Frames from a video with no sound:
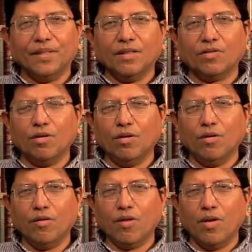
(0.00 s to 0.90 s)

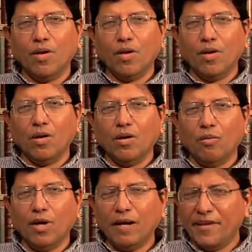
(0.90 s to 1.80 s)
So
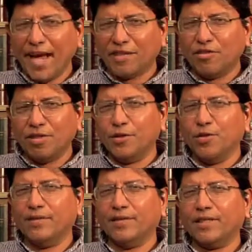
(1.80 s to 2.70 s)
what are we actually
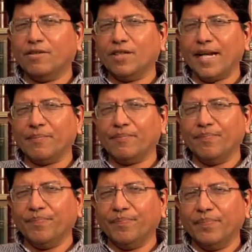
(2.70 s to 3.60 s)
doing with our time?
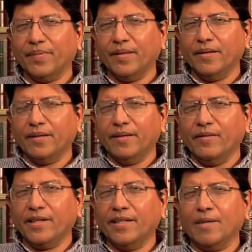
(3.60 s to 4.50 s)

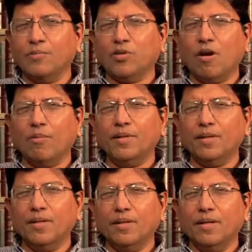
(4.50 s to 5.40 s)
We're getting absorbed
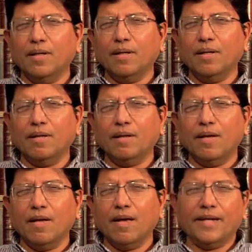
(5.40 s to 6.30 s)

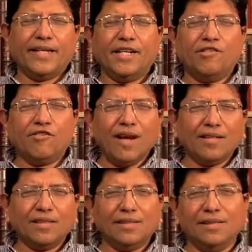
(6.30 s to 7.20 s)
and get
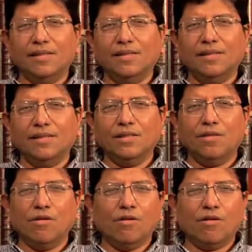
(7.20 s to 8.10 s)
drunk,
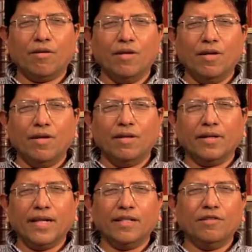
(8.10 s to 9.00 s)
or
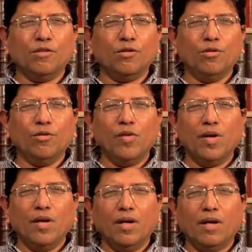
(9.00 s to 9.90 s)
get into
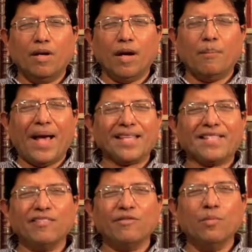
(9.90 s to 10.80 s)
a
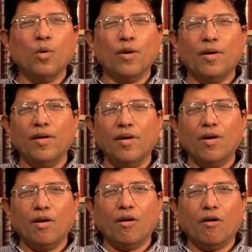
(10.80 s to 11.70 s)
passive mode
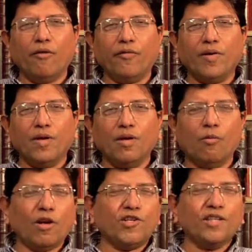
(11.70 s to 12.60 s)
of
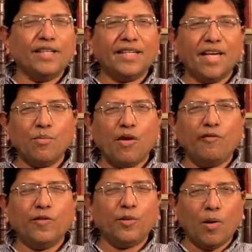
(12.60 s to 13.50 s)
watching a game of
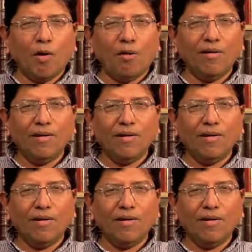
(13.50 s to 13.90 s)
football,